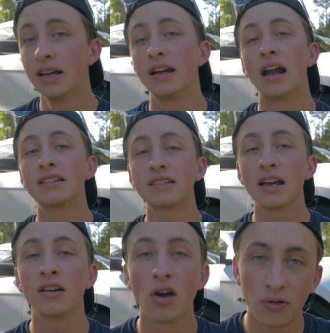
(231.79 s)
And I
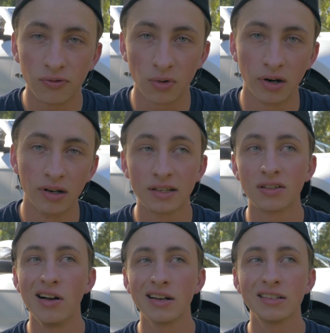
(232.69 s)
say go for it. As
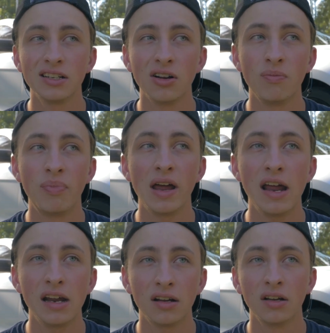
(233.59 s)
long as you don't
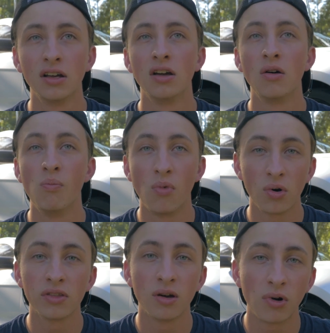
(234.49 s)
pay
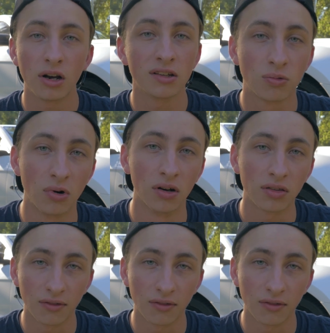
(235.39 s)
more than what it's worth.